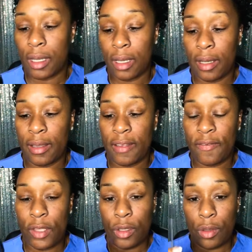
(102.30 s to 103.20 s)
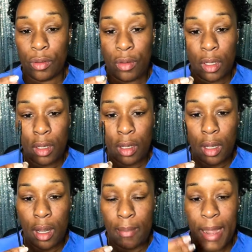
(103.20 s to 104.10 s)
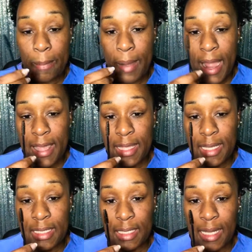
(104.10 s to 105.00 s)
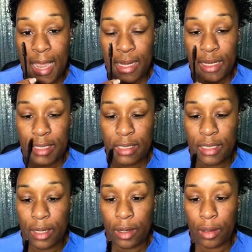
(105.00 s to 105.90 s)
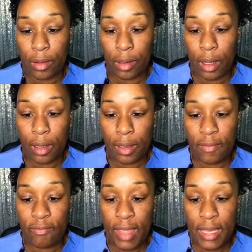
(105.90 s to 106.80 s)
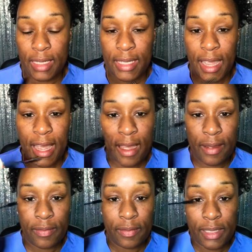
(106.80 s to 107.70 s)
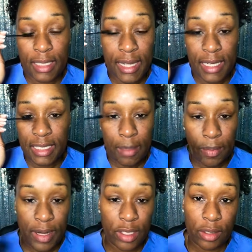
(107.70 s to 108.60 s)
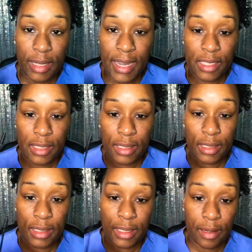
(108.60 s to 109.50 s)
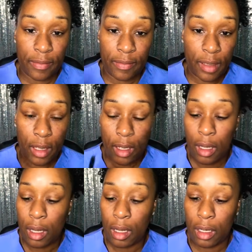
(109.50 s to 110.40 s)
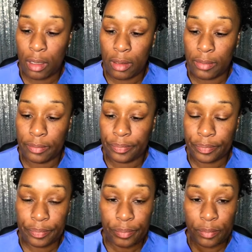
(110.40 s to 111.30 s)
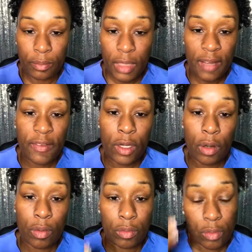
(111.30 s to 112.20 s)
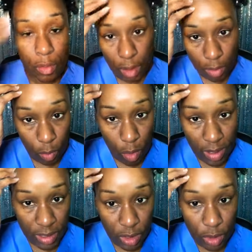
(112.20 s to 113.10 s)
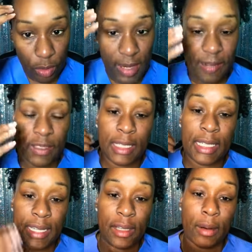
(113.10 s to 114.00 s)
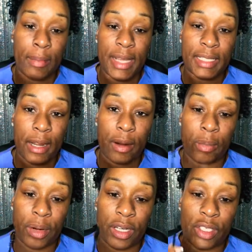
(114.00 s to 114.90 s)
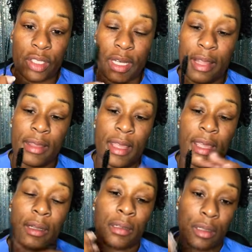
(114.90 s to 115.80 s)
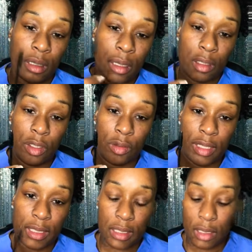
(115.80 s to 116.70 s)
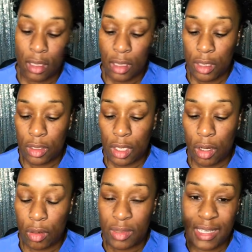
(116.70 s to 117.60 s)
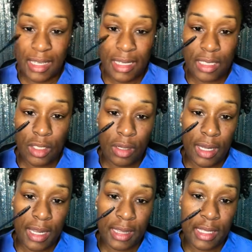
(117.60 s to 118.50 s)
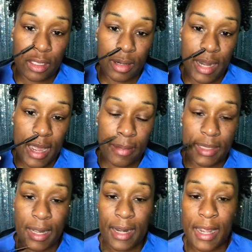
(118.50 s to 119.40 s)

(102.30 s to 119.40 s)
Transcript: I buy these a lot because they're convenient to have to like separate your lashes and stuff. If you don't want to have to clean your mascara brush and then do this. So these, you can get these on Amazon.